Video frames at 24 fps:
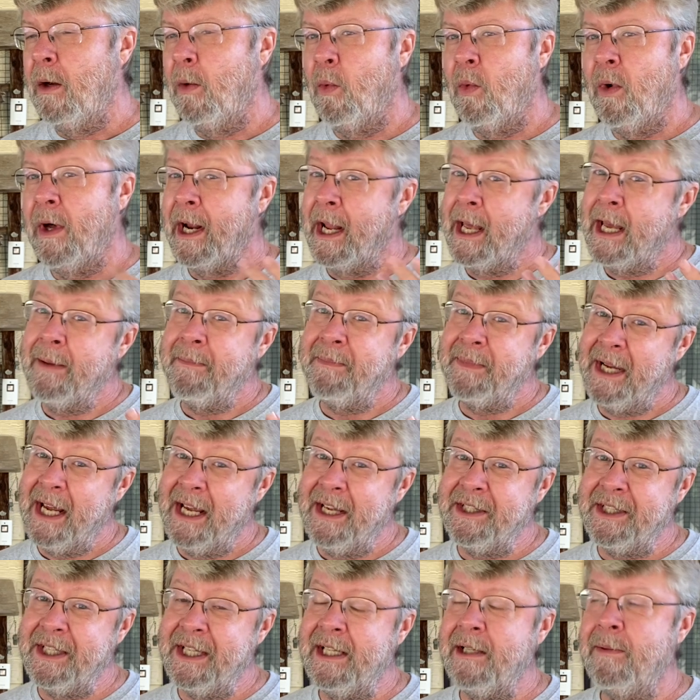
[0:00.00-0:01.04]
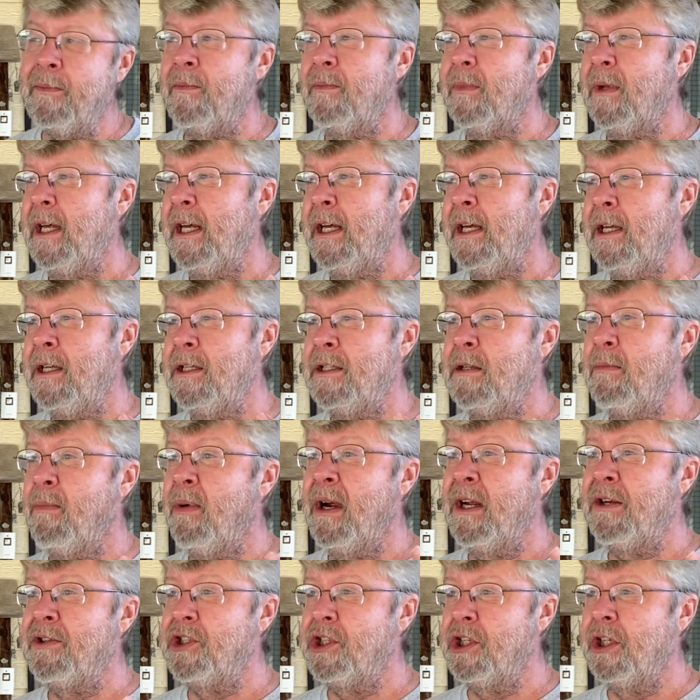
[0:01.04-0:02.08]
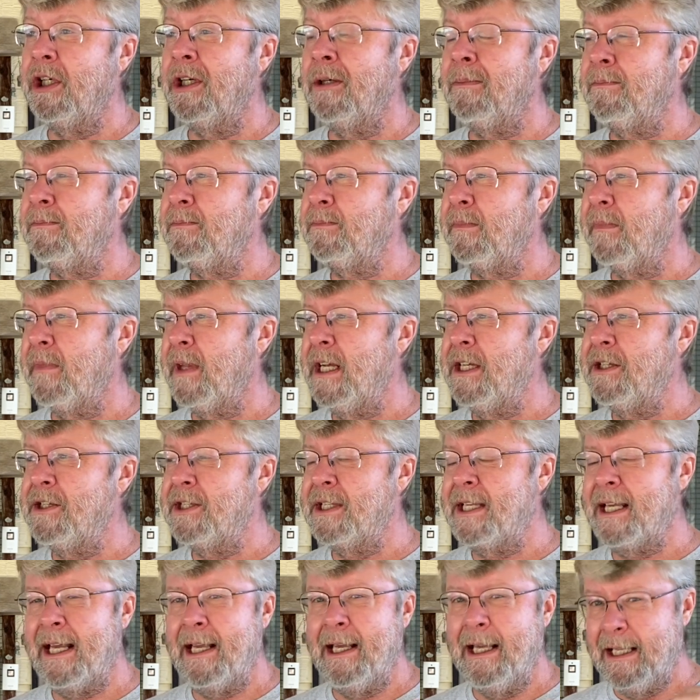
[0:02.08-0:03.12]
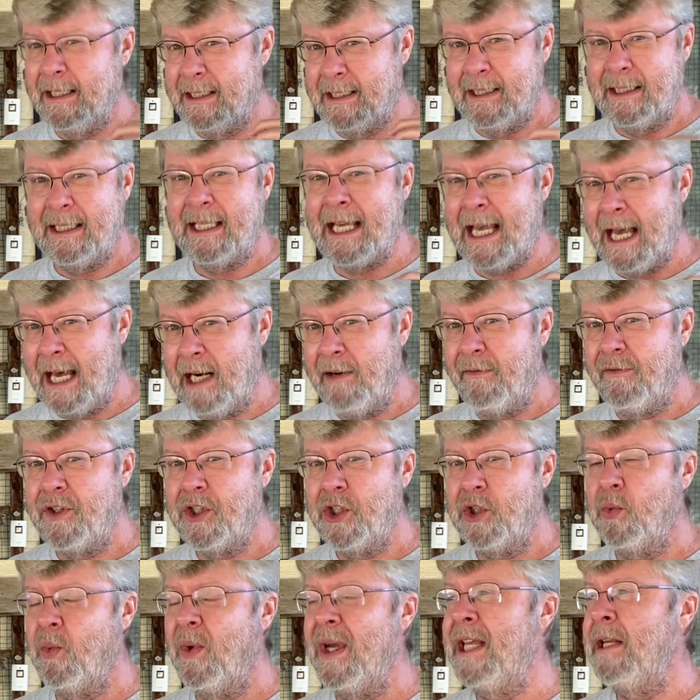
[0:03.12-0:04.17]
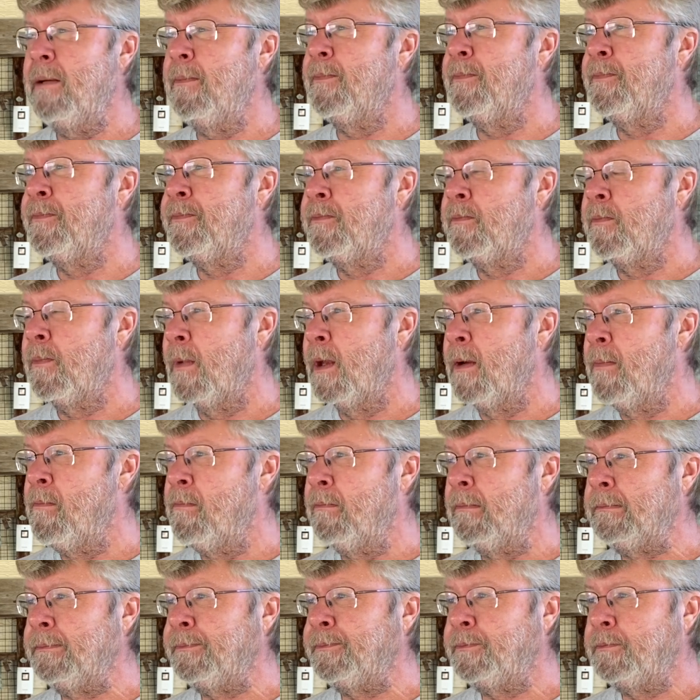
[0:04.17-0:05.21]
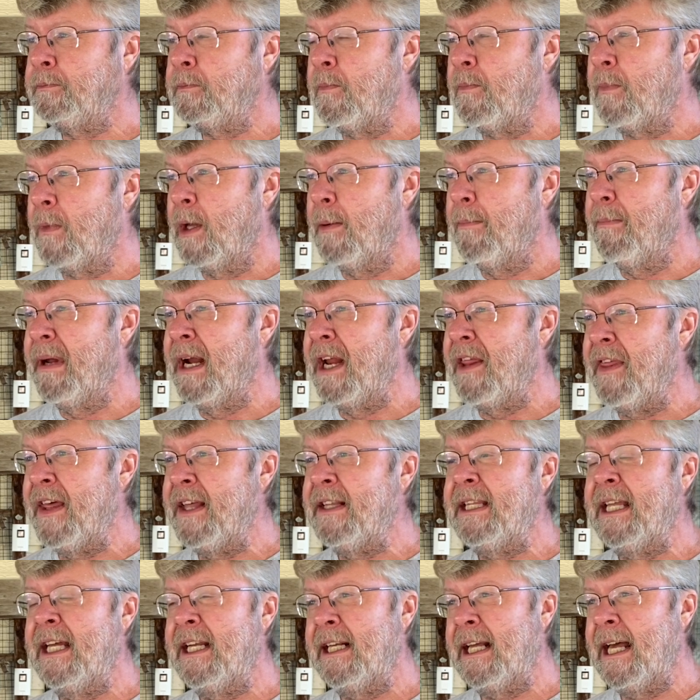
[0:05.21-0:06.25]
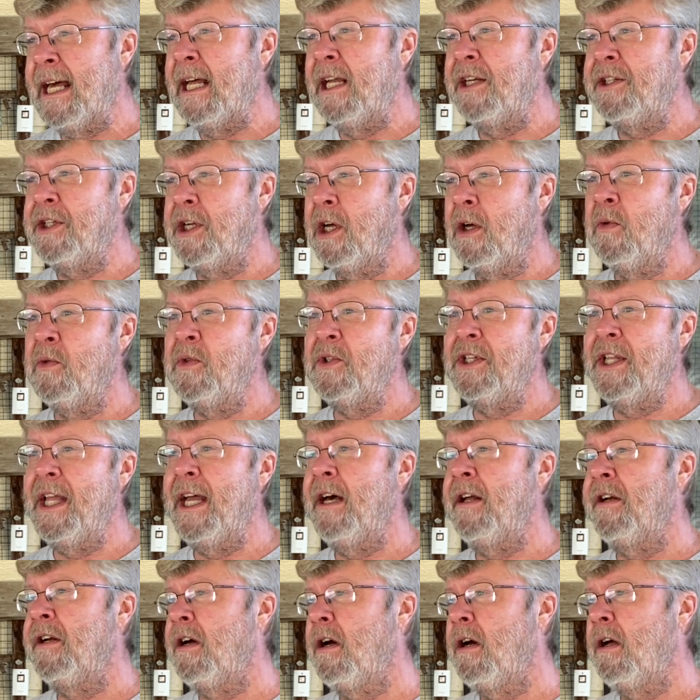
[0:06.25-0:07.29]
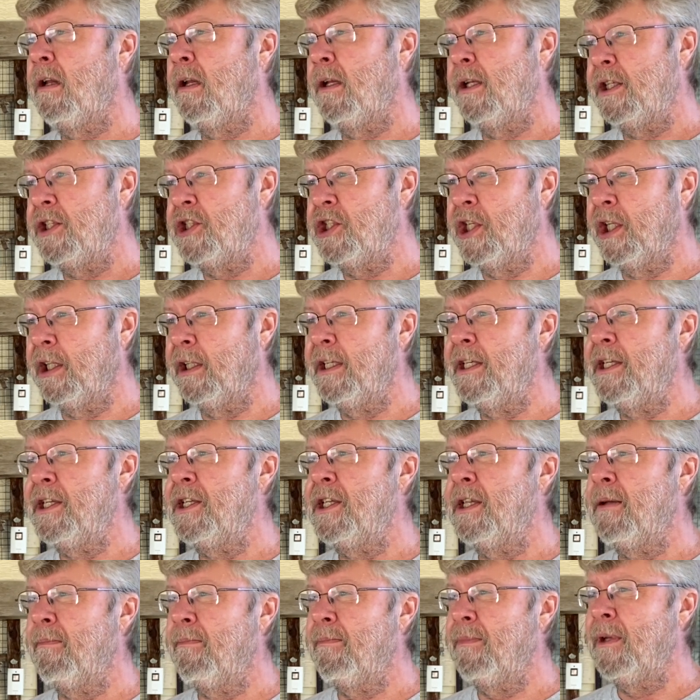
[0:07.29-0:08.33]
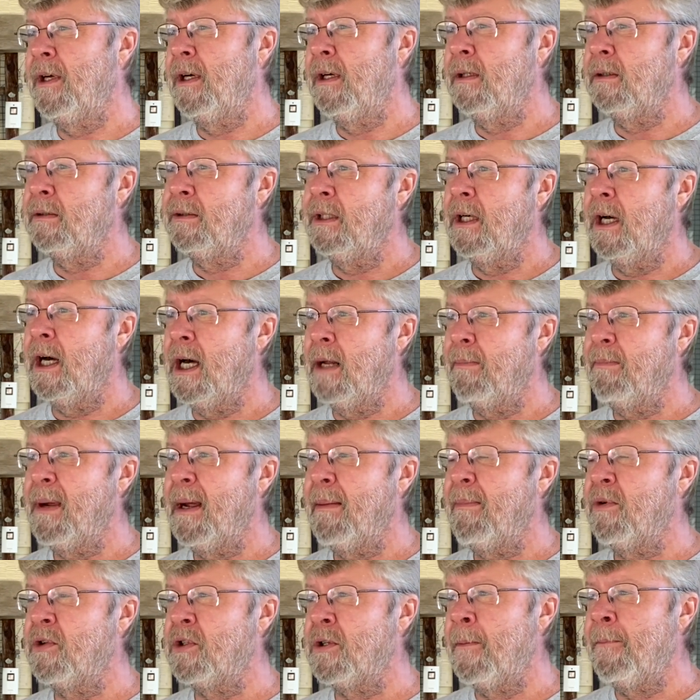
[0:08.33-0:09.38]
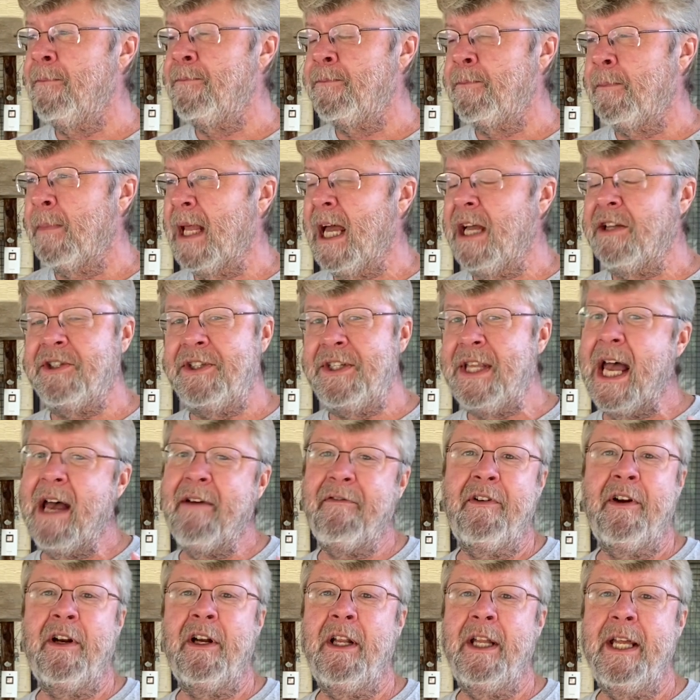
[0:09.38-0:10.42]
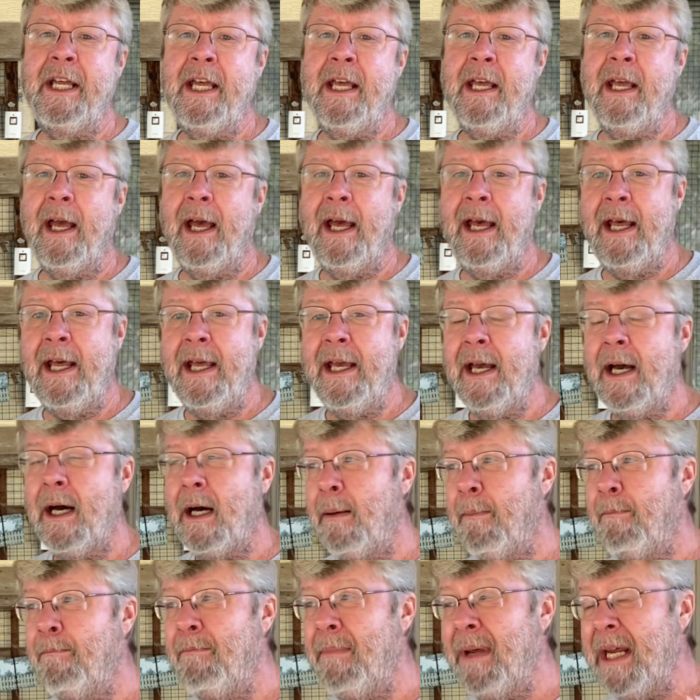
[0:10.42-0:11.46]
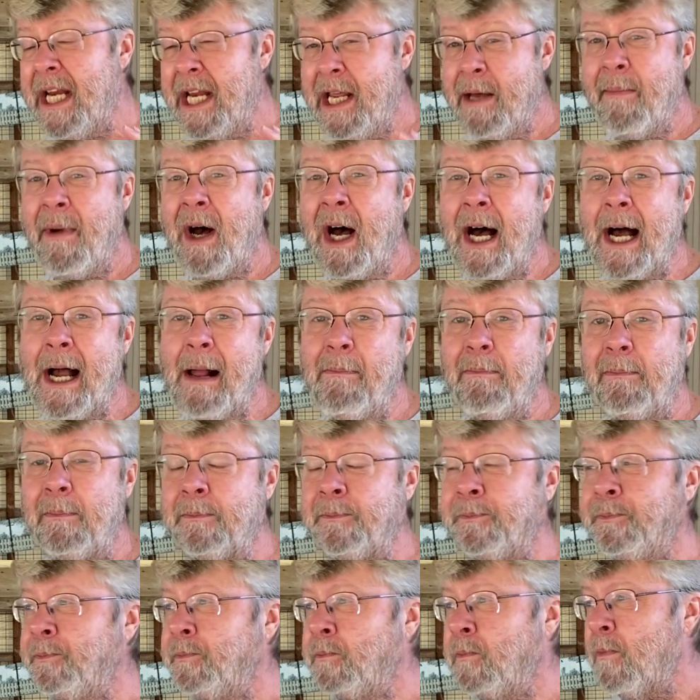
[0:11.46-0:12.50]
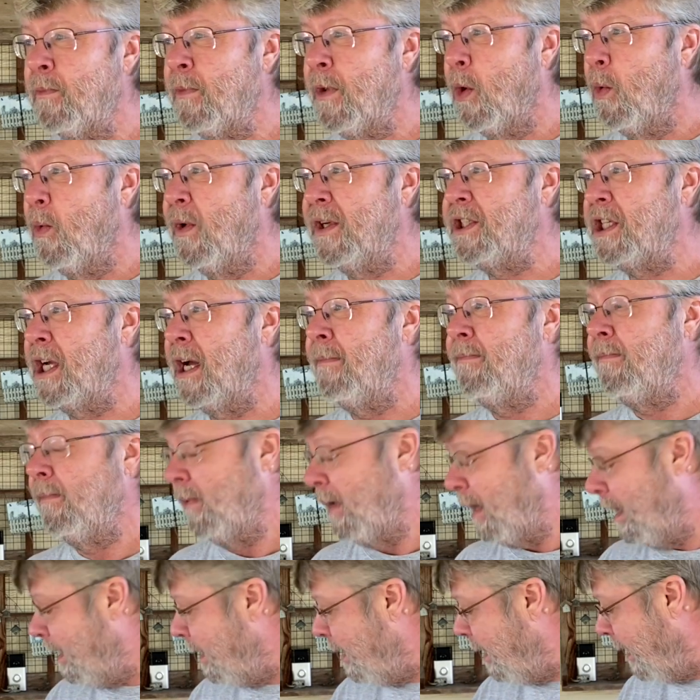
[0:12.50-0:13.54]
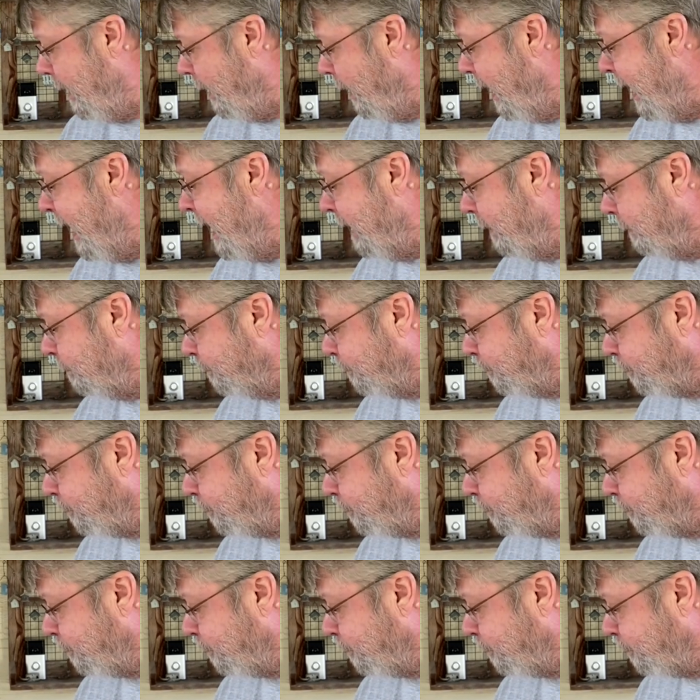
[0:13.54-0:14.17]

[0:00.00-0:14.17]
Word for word: What I am tasting is the brown sugar. It's kind of sweet, but I think that kind of tones down all the chilies, the hot peppers. It's definitely a medium hot, which I like.